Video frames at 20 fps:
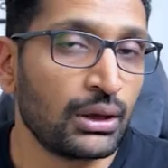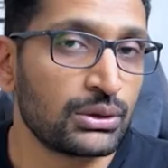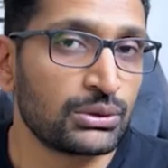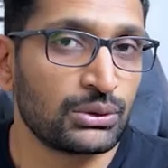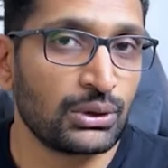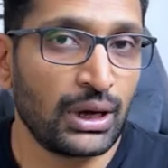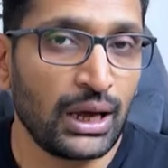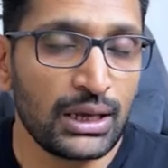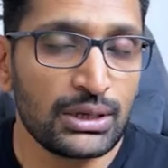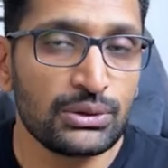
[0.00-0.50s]

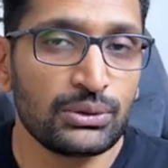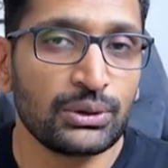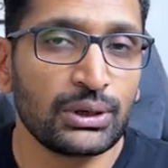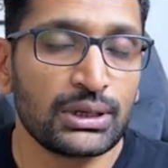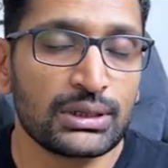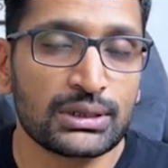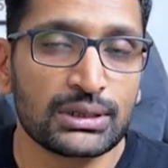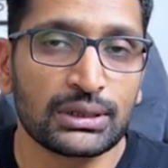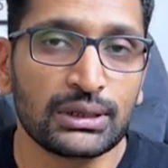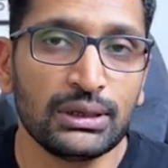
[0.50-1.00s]
So as you
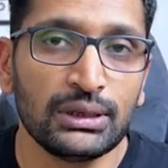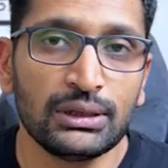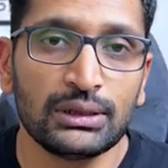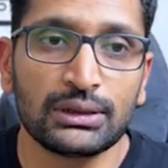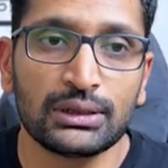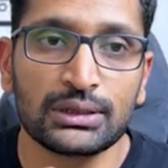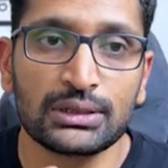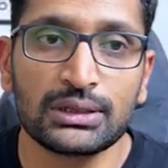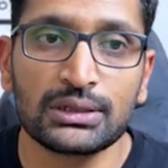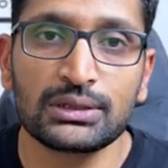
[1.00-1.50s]
can see,
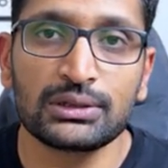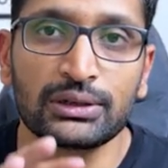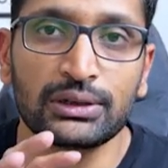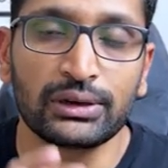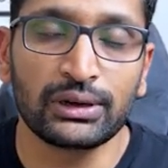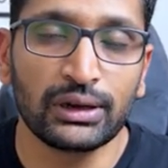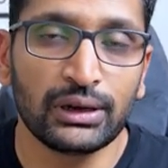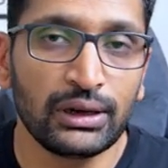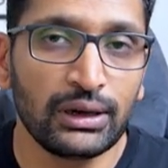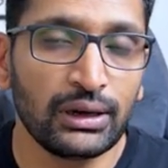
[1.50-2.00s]
this is
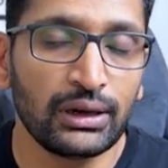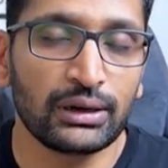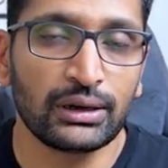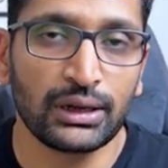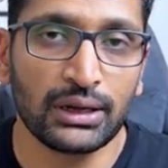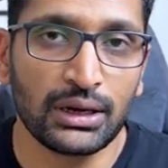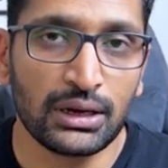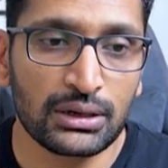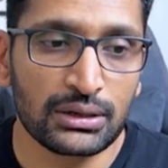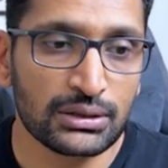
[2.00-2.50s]
really a
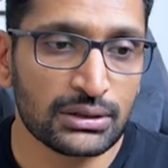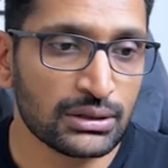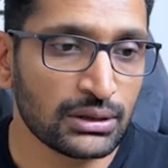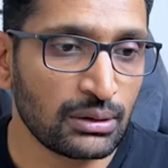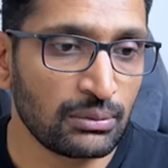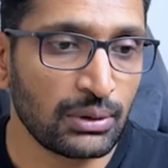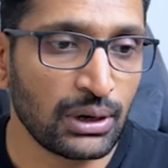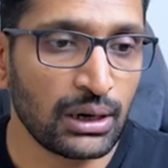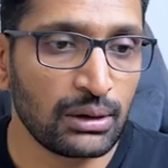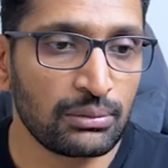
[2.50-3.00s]
dangerous
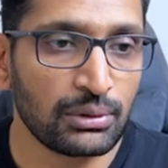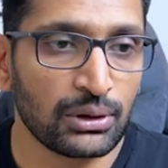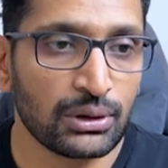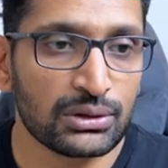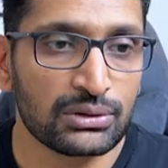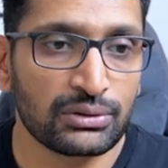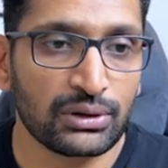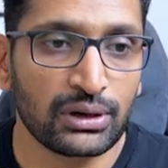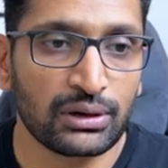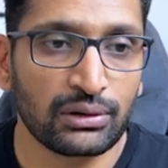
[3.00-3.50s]
command
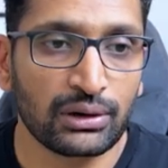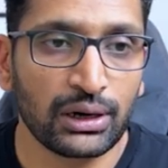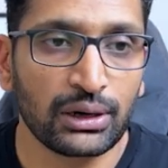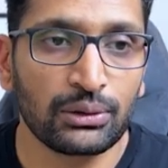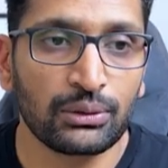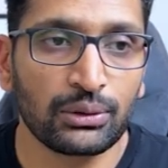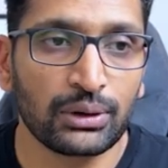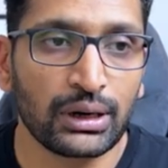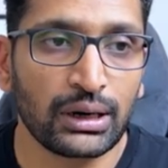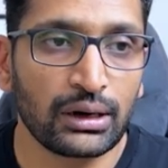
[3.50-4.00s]
because we are
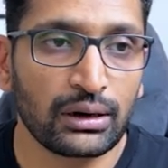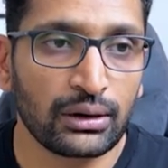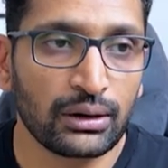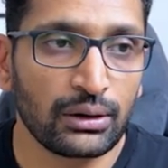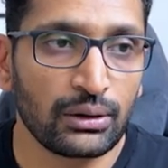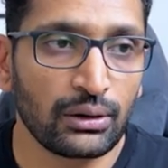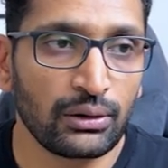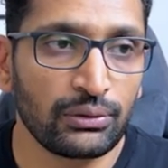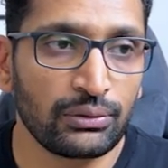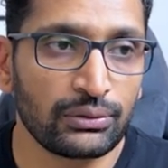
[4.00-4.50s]
trying to get
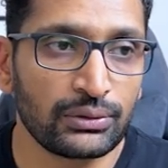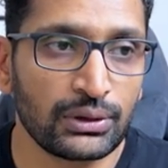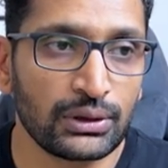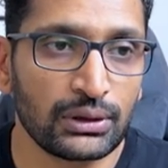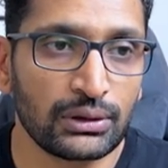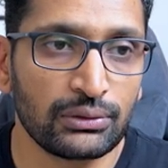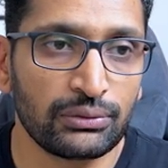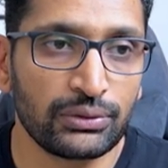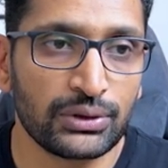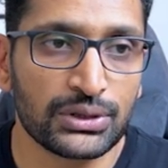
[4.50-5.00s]
rid of
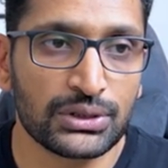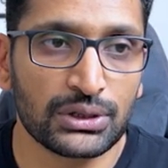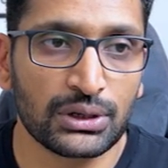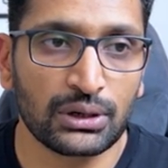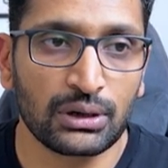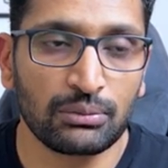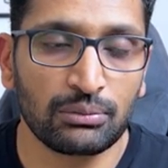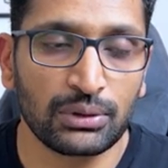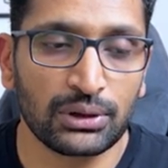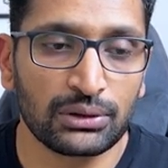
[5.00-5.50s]
the feature
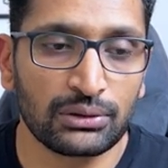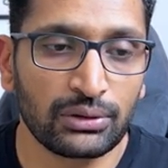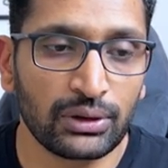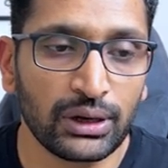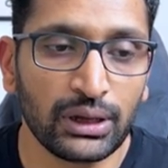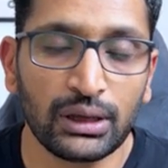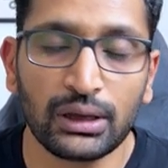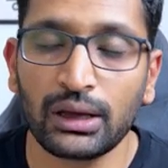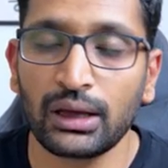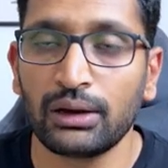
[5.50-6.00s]
number
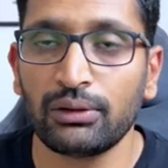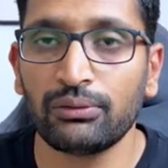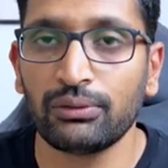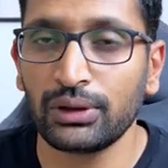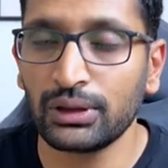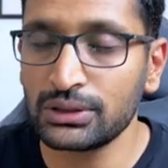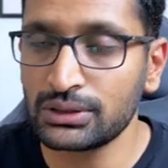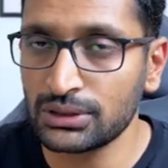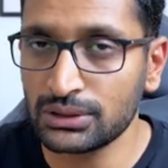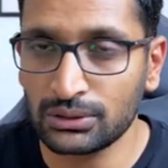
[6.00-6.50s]
3 and
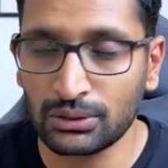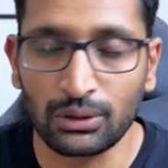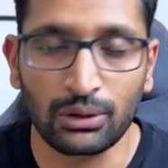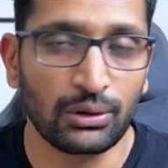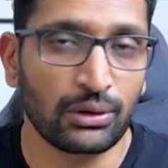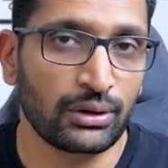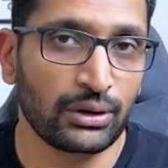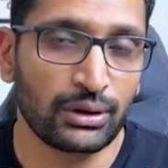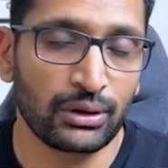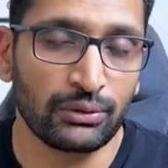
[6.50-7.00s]
we just
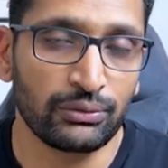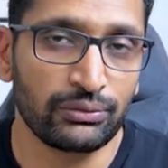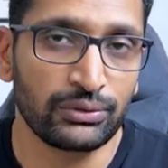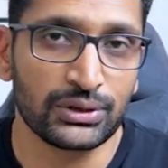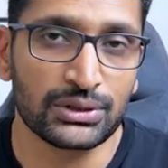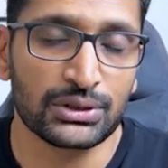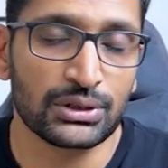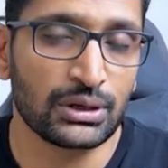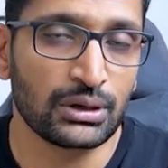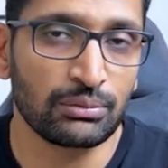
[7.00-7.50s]
got rid of
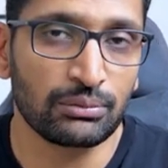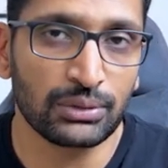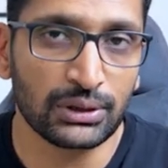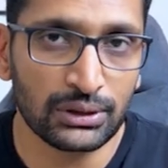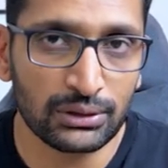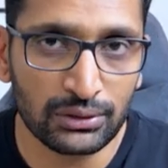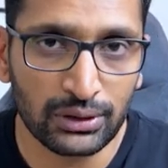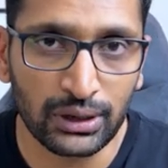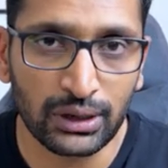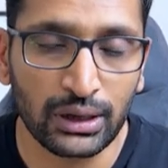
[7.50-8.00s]
feature number
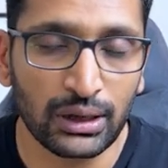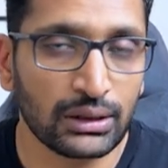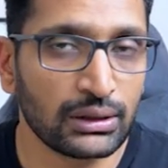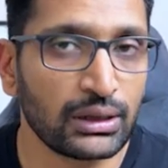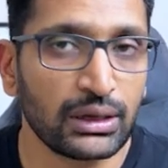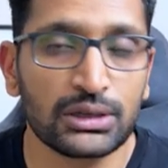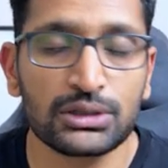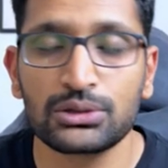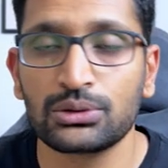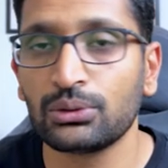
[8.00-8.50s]
3 and
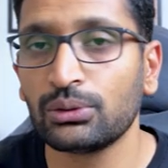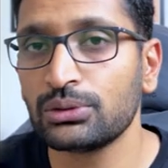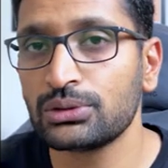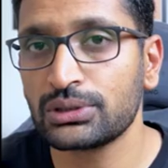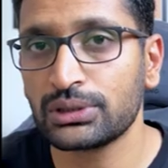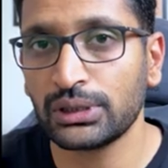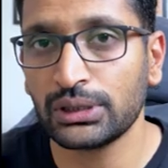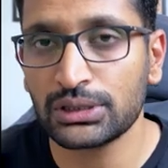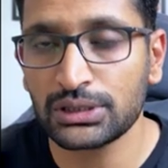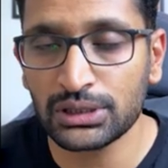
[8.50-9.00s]
there is no
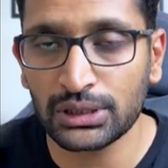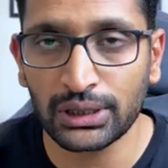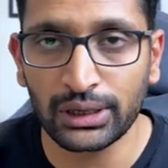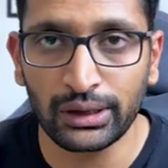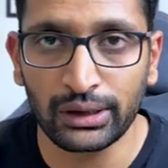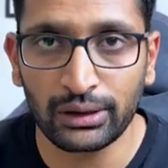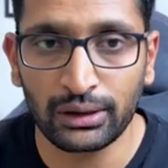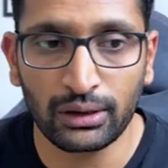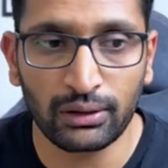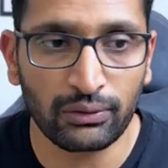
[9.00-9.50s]
staging
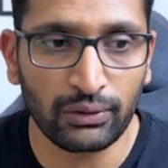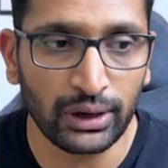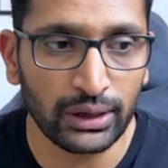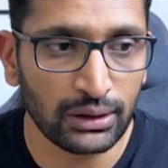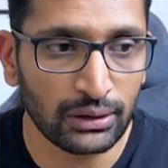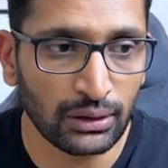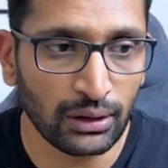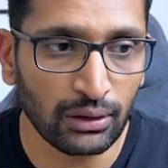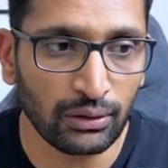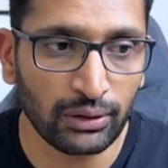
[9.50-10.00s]
area
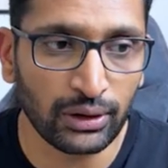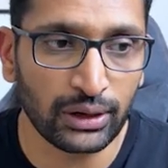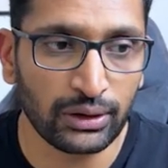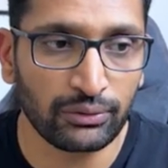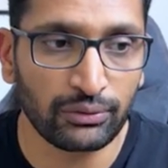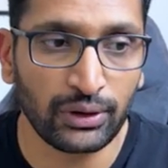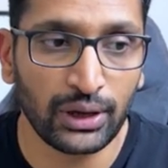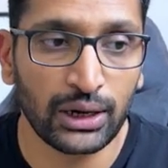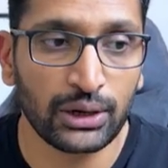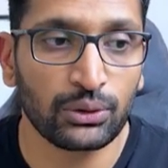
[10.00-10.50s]
right now
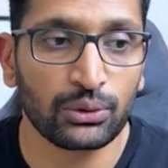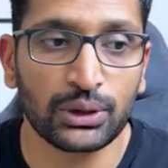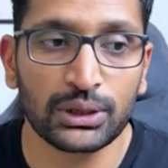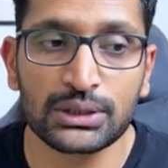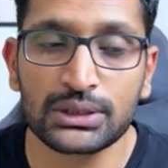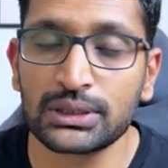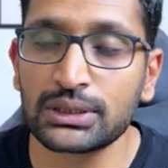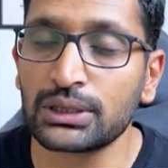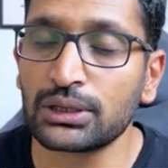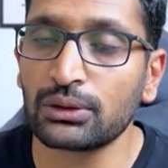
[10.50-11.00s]
and where you
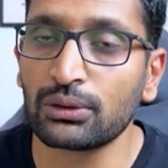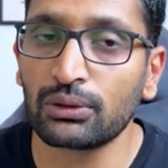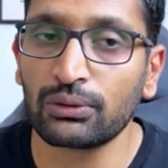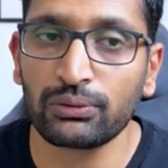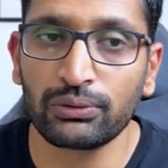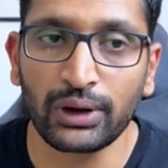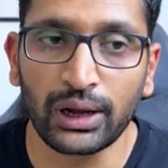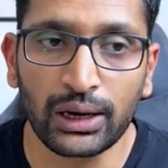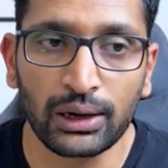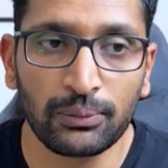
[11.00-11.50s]
can see your
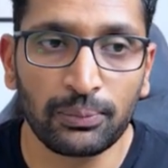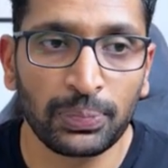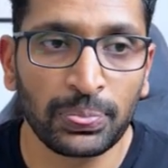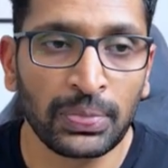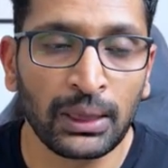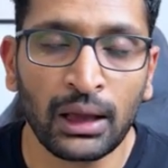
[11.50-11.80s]
file.